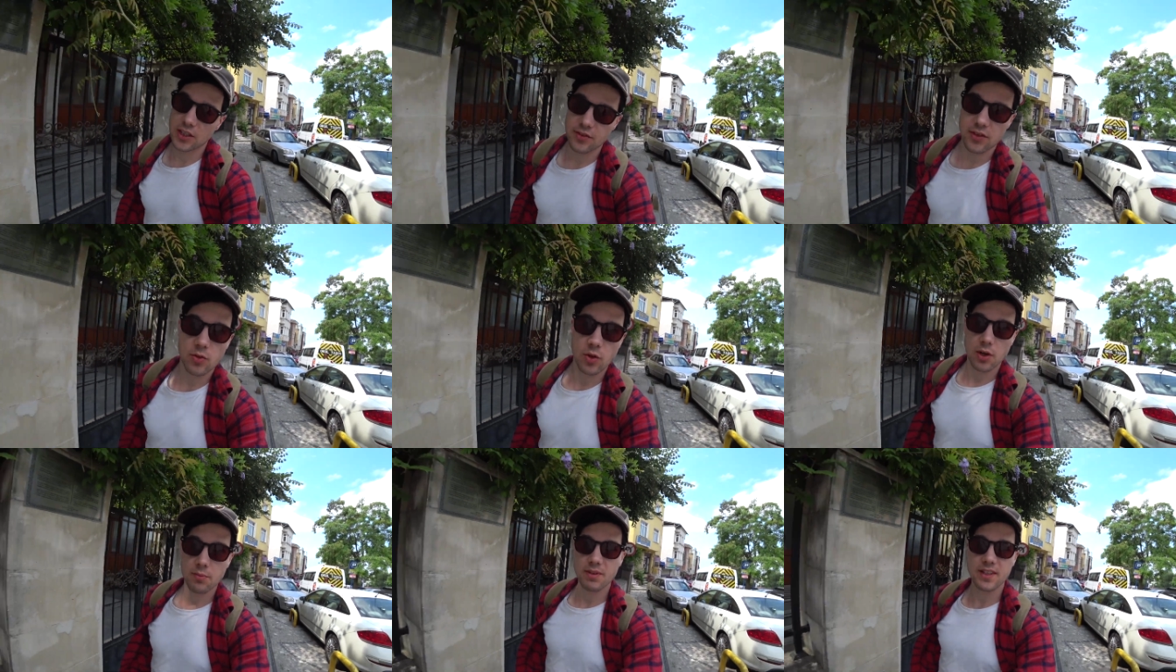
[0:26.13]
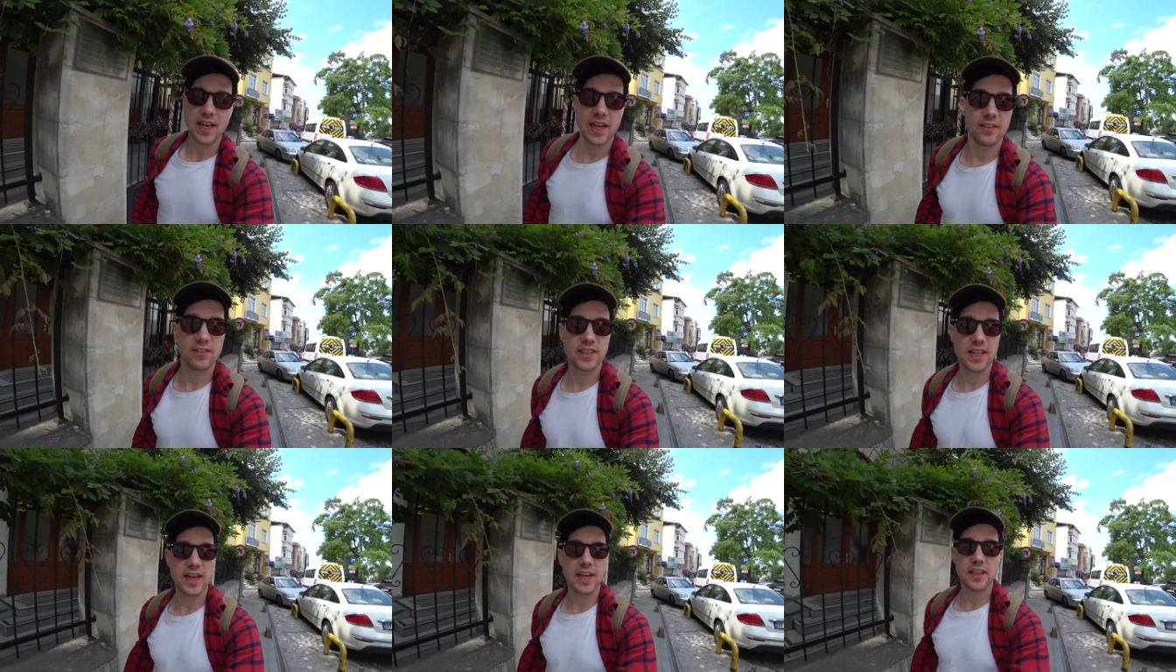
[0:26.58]
if you want to be
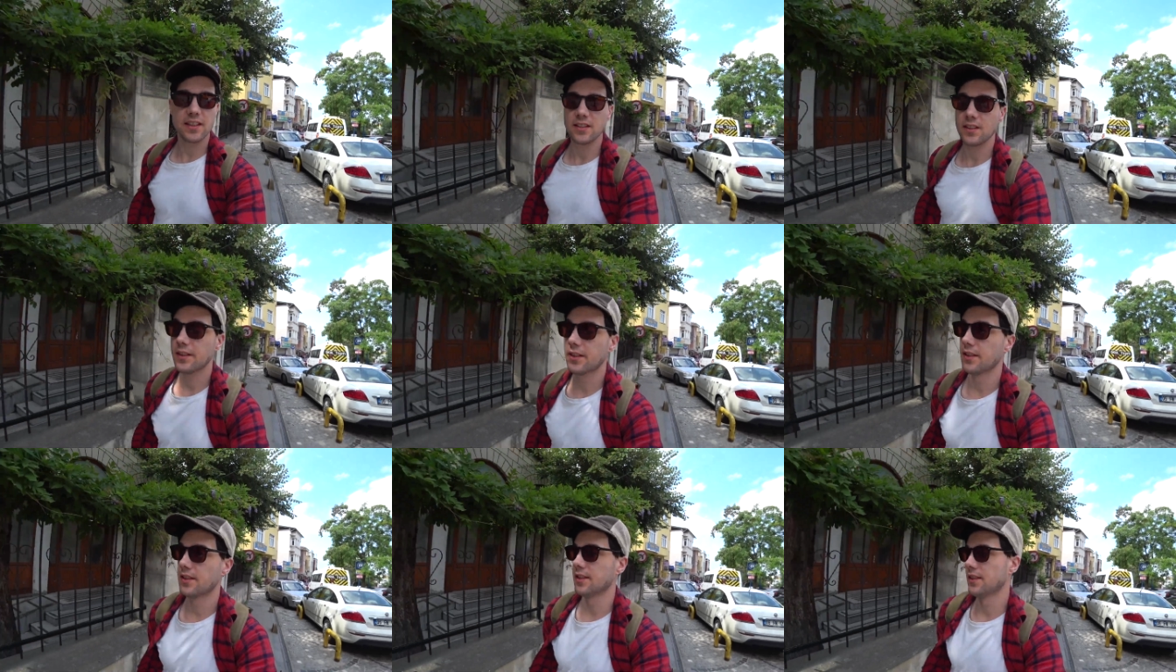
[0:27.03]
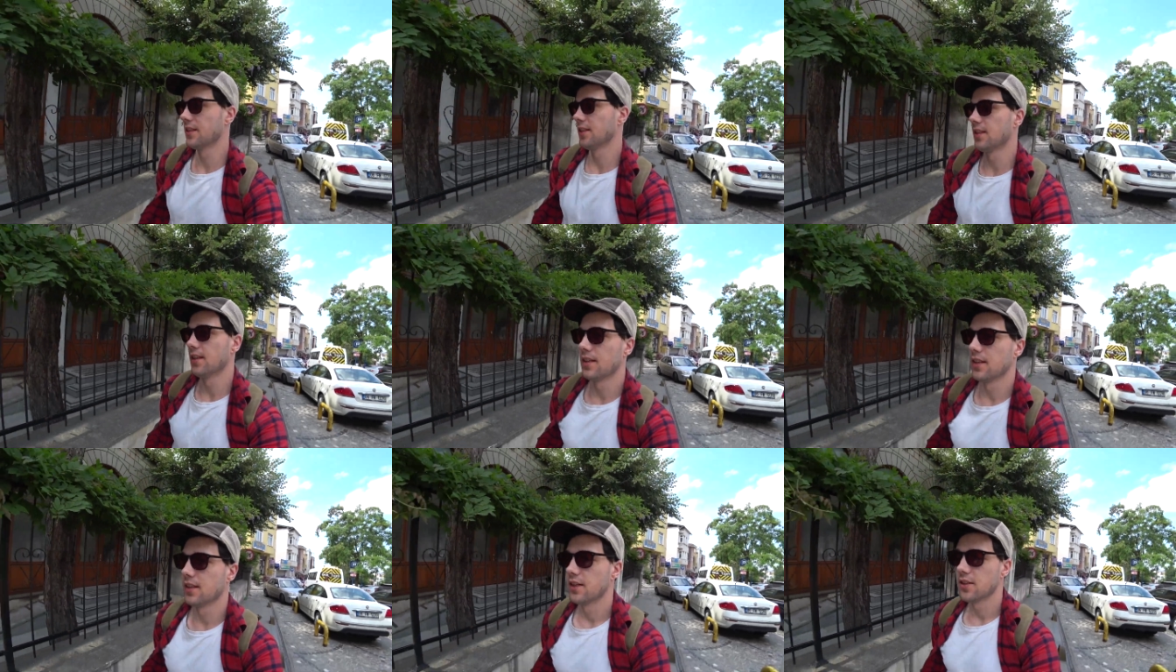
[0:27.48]
downtown.
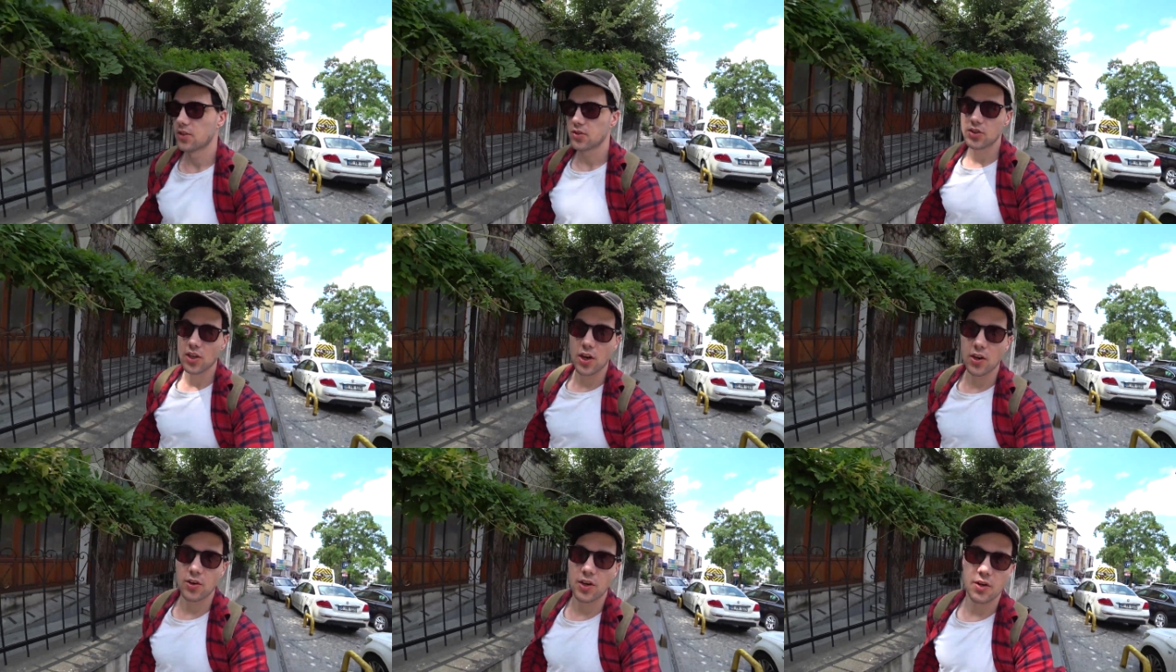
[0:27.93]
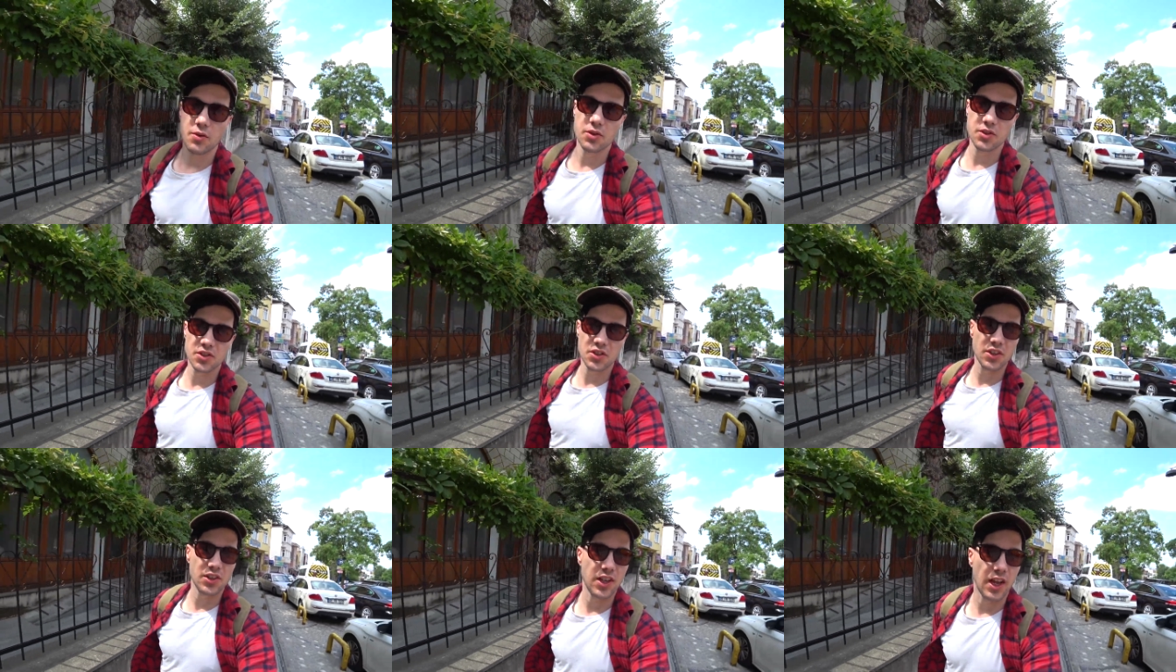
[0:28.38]
So it
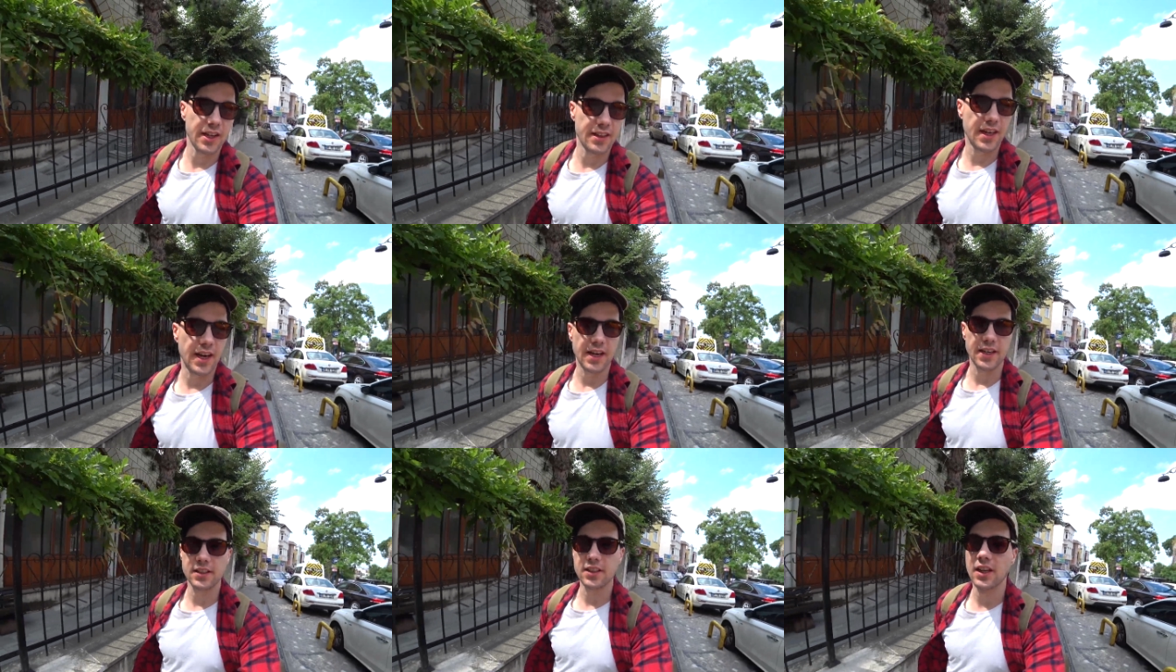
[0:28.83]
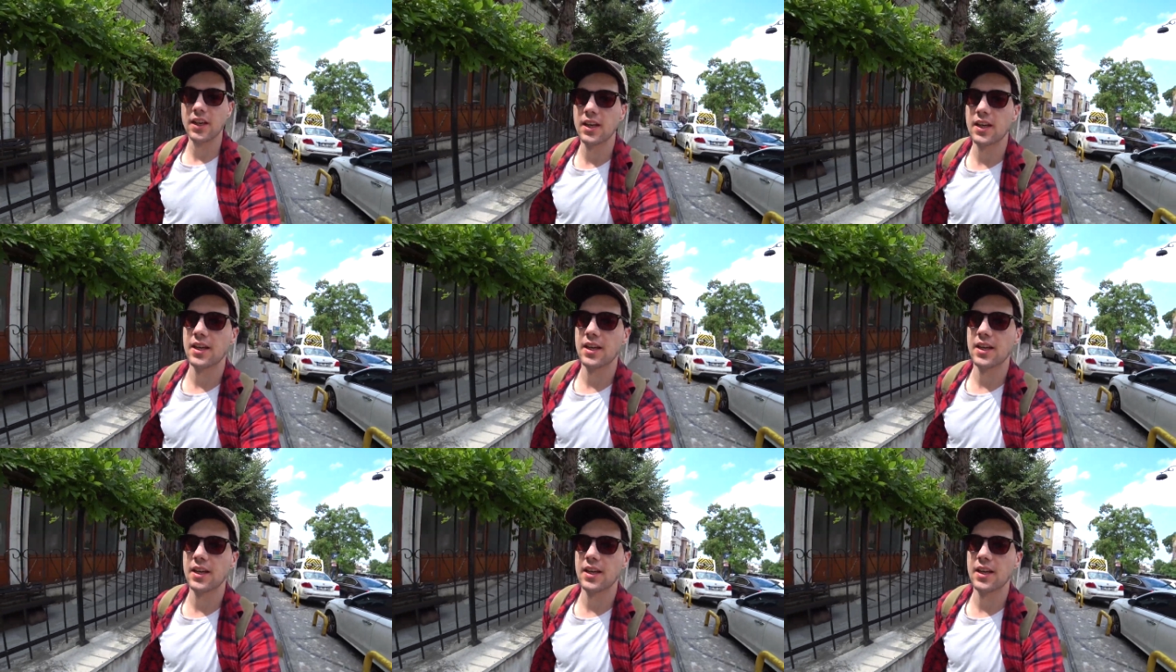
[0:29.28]
was good like that.